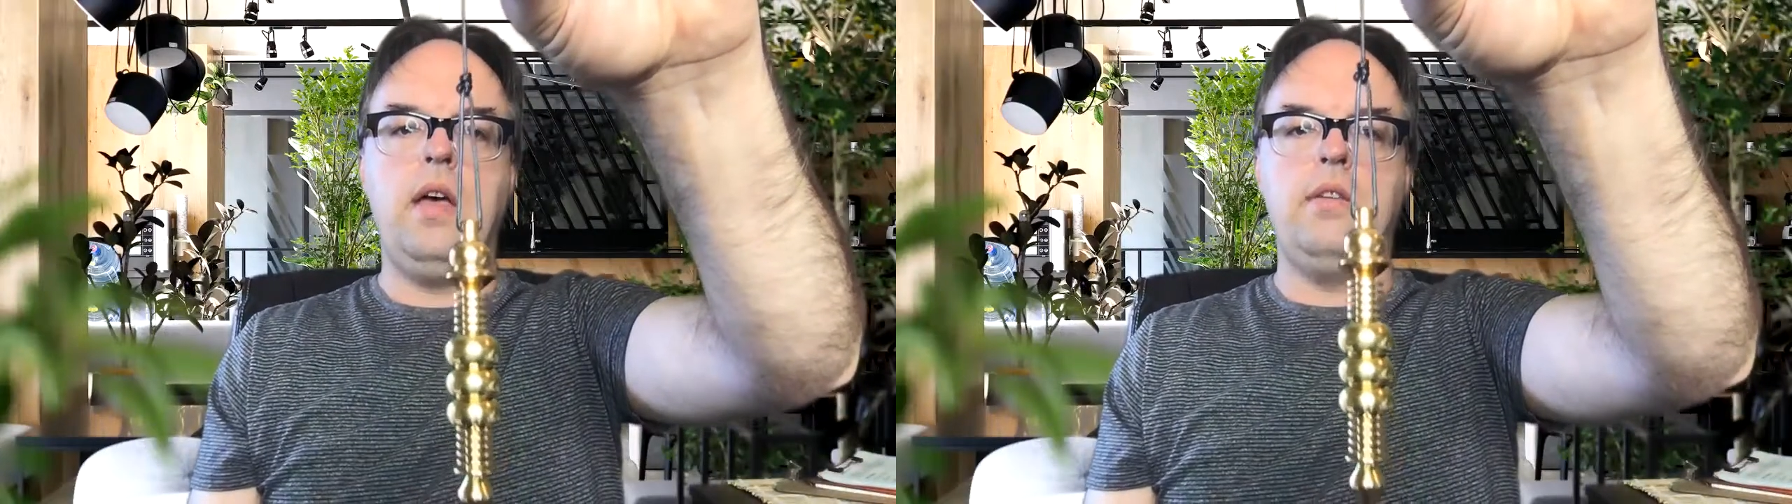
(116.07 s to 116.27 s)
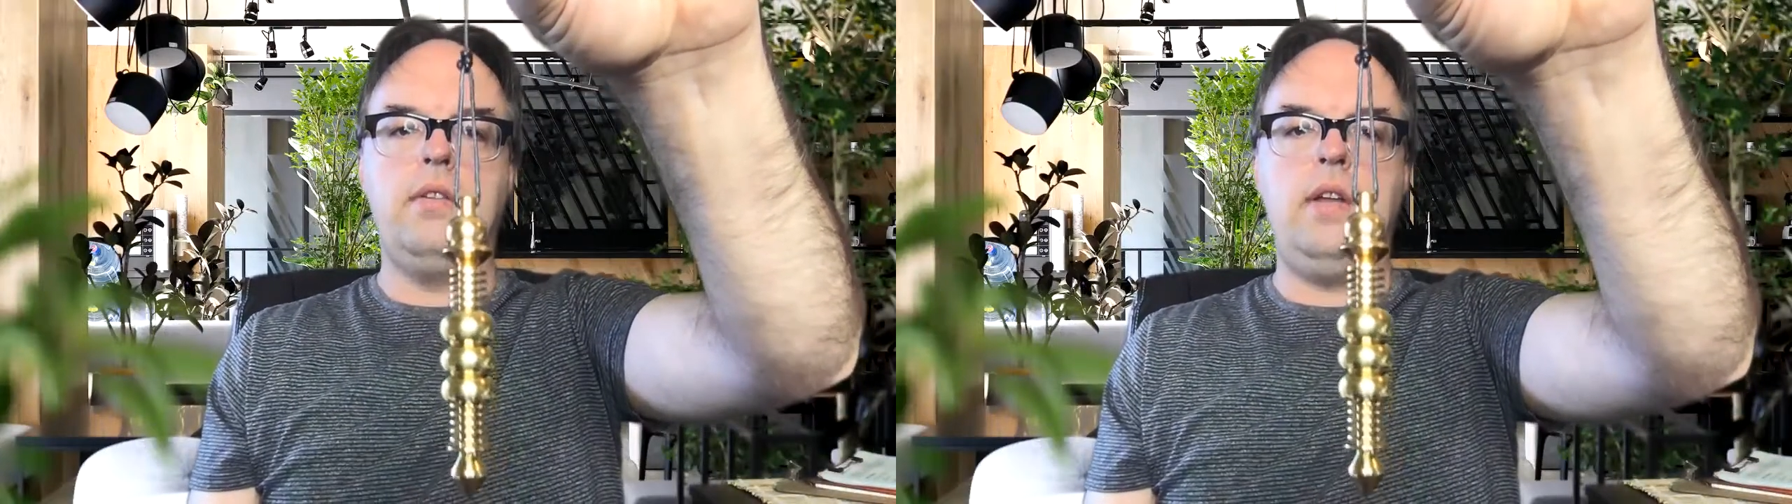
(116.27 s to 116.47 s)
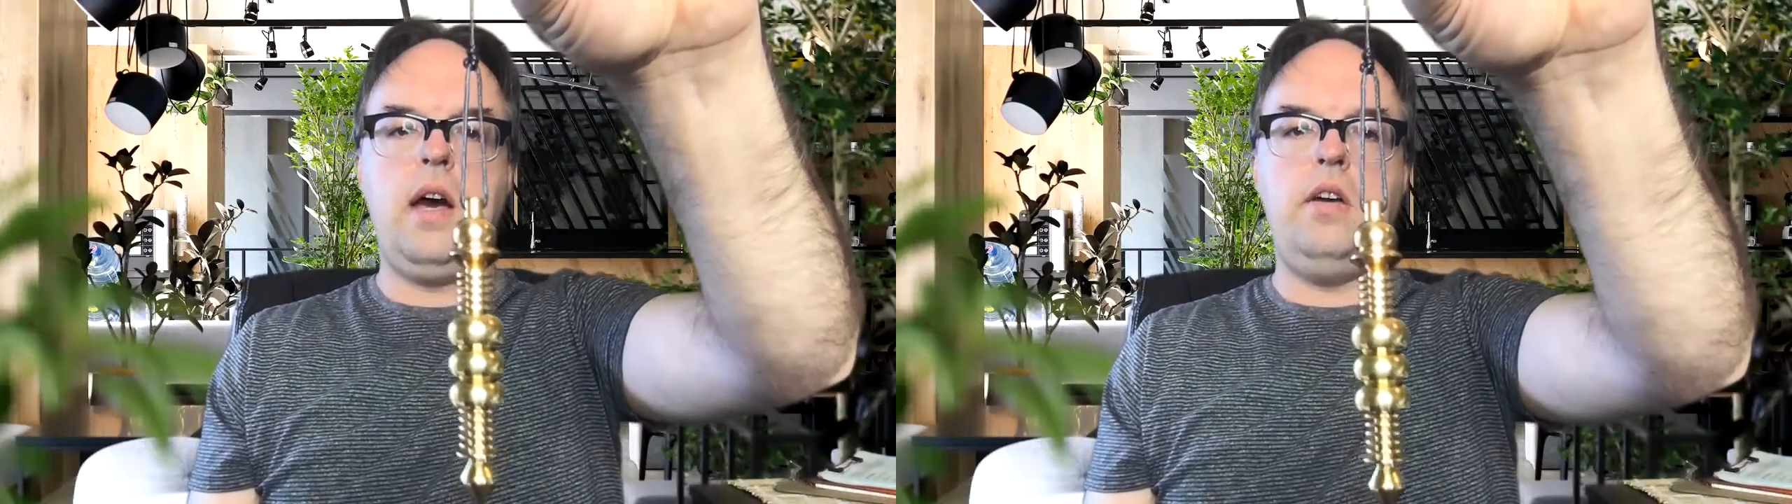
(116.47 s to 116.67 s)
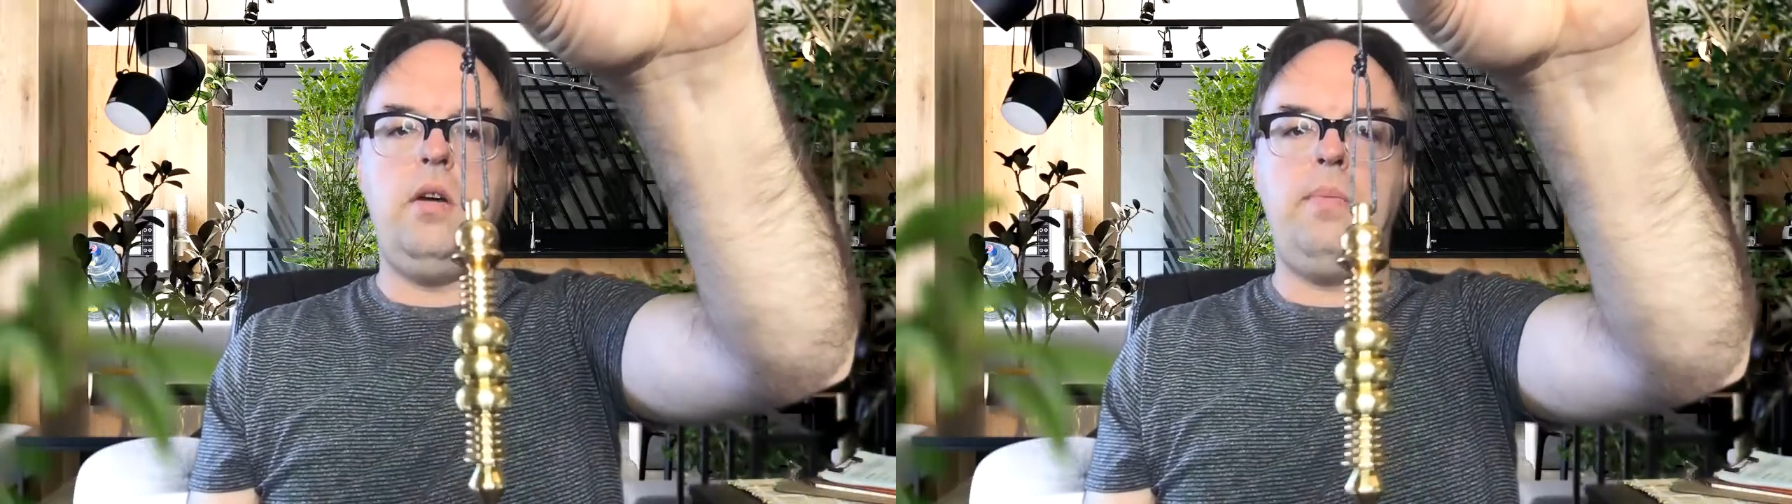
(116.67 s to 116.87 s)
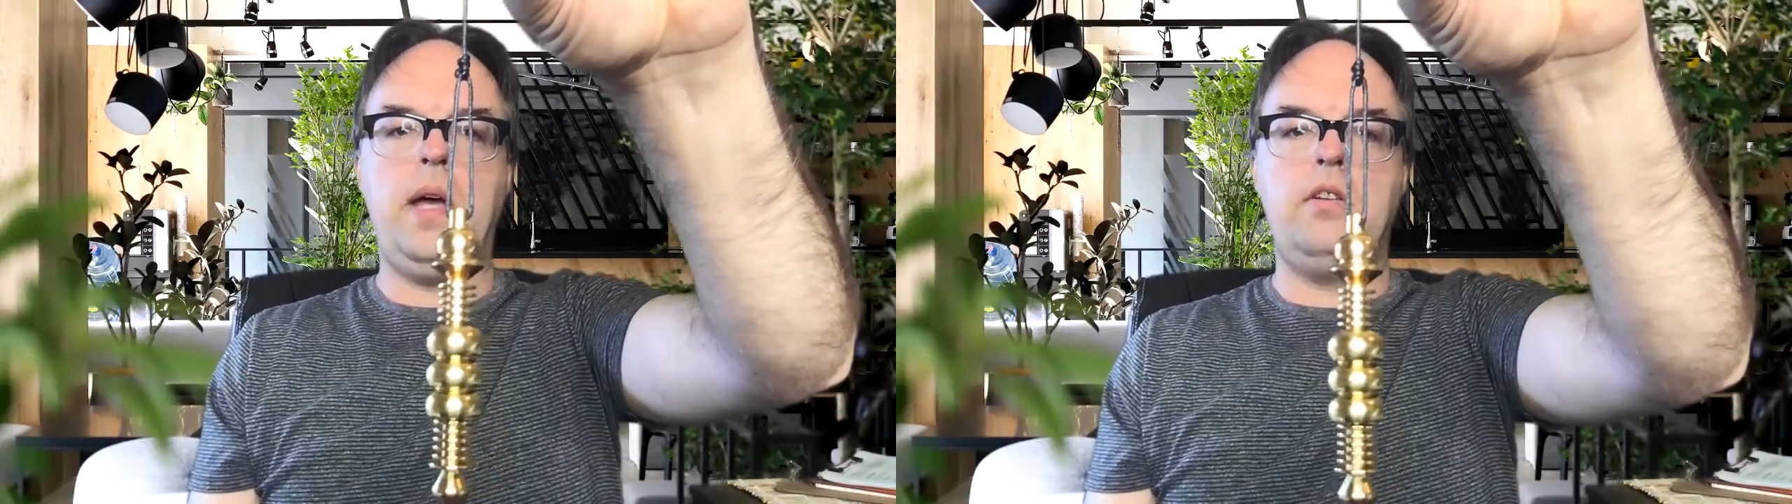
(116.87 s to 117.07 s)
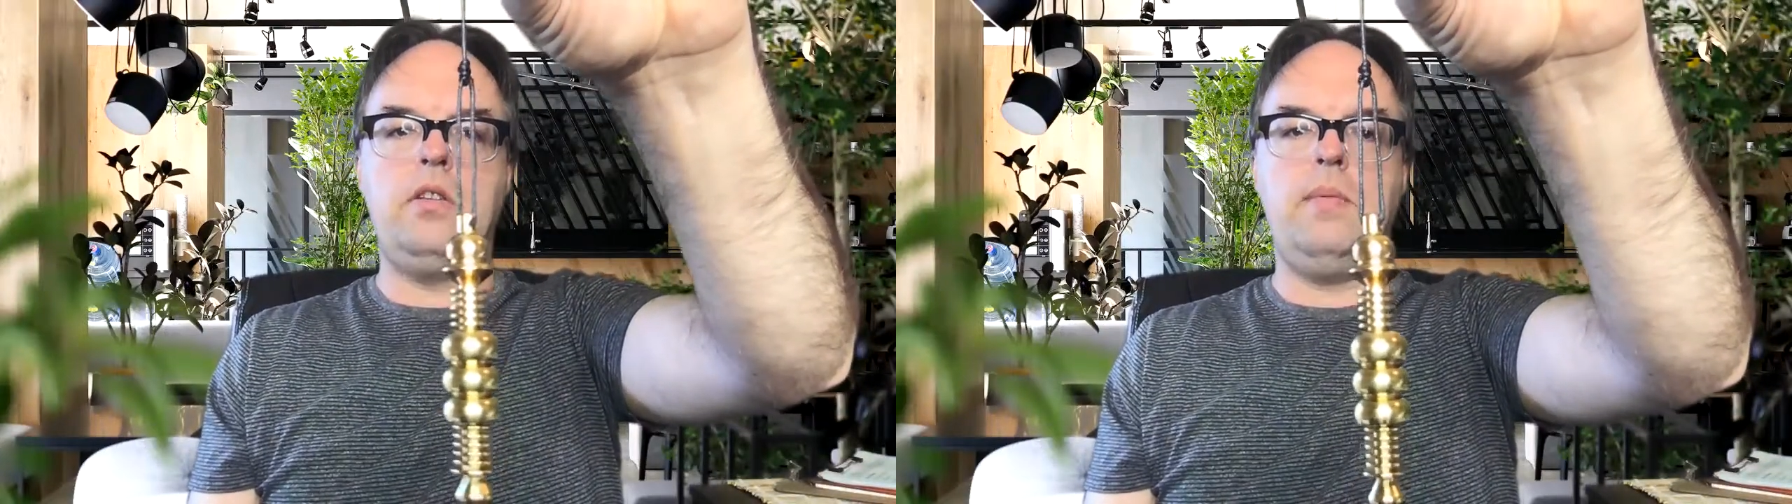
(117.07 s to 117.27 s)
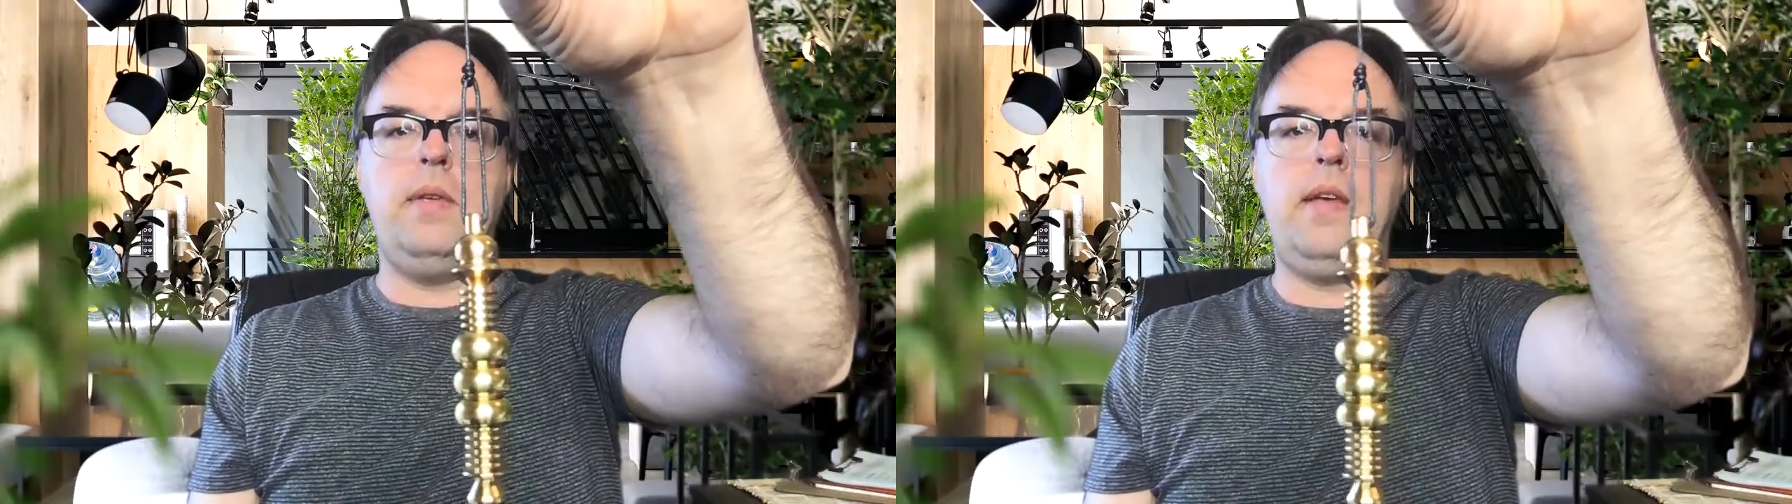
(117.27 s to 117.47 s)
So now your pendulum is